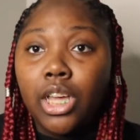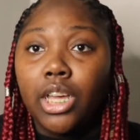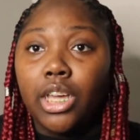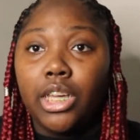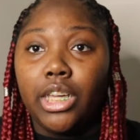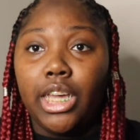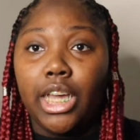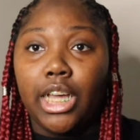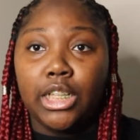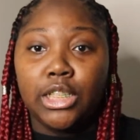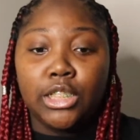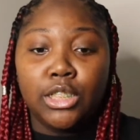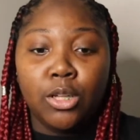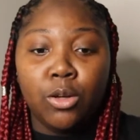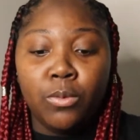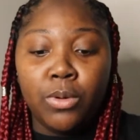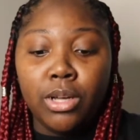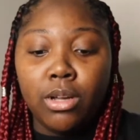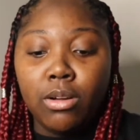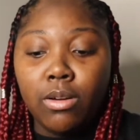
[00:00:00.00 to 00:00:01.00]
yeah. So,
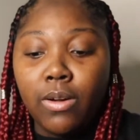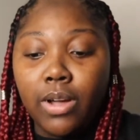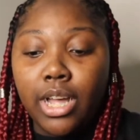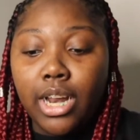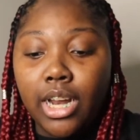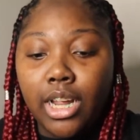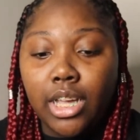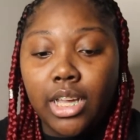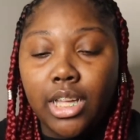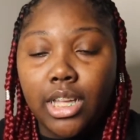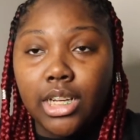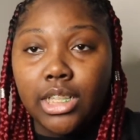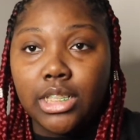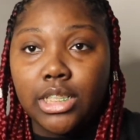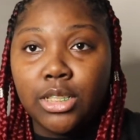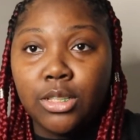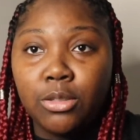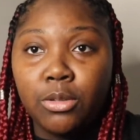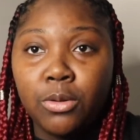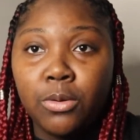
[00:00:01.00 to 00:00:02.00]
we're going to go ahead and get
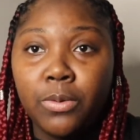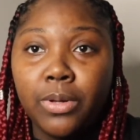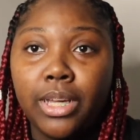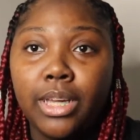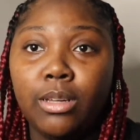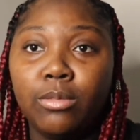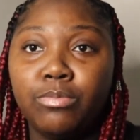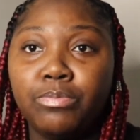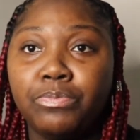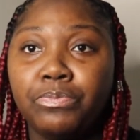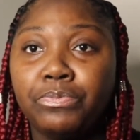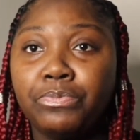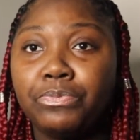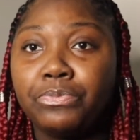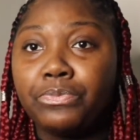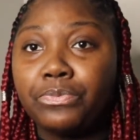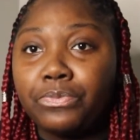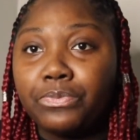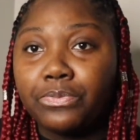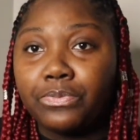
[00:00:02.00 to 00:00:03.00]
into it.
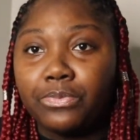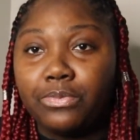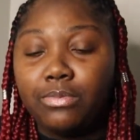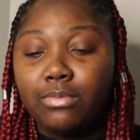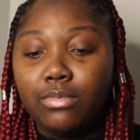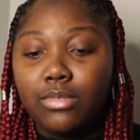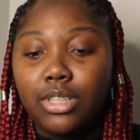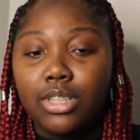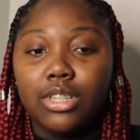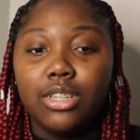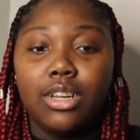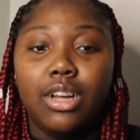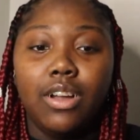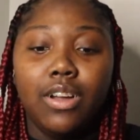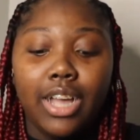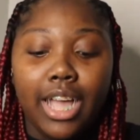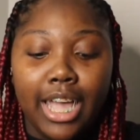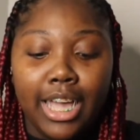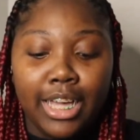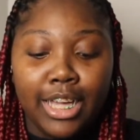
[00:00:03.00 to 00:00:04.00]

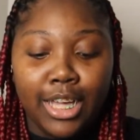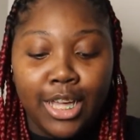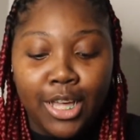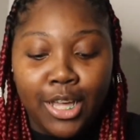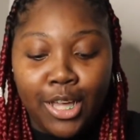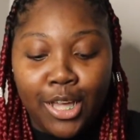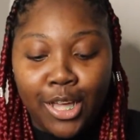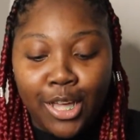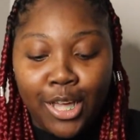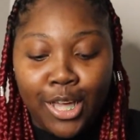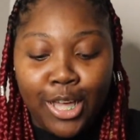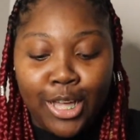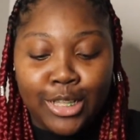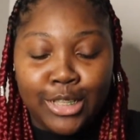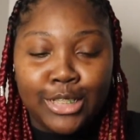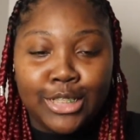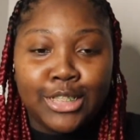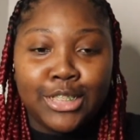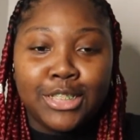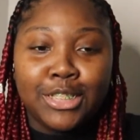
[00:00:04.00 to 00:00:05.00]
Okay.
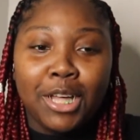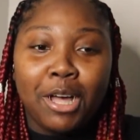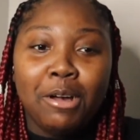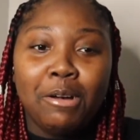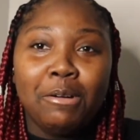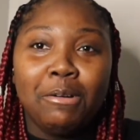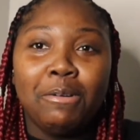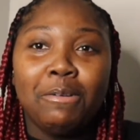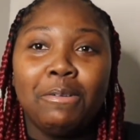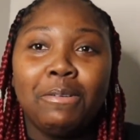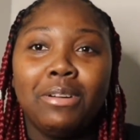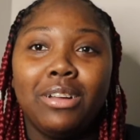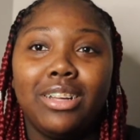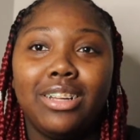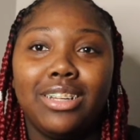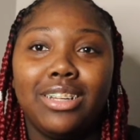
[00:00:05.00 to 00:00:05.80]
So,